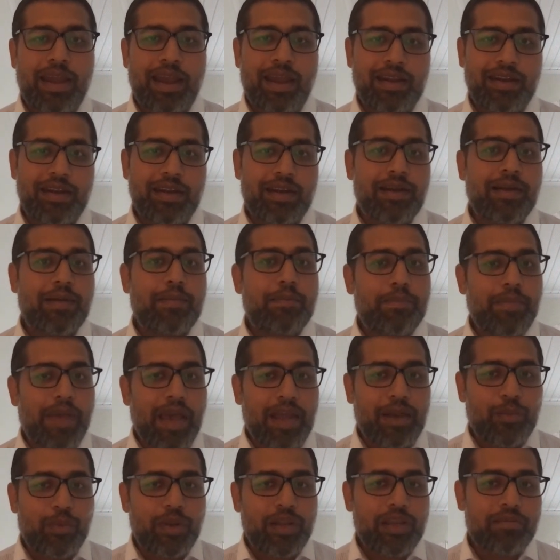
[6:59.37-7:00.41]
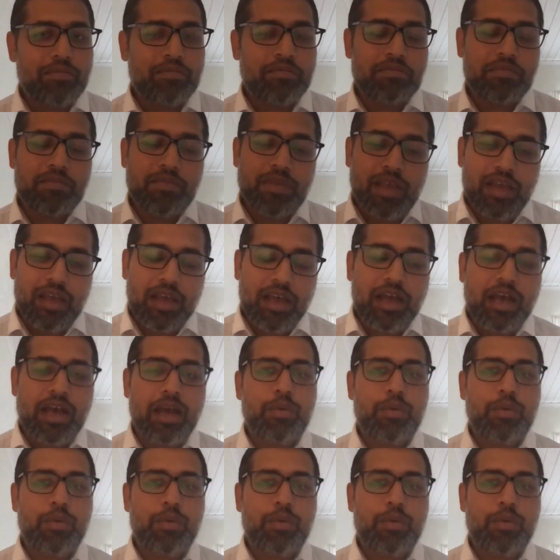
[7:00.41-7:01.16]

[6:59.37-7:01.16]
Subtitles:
handled manually, I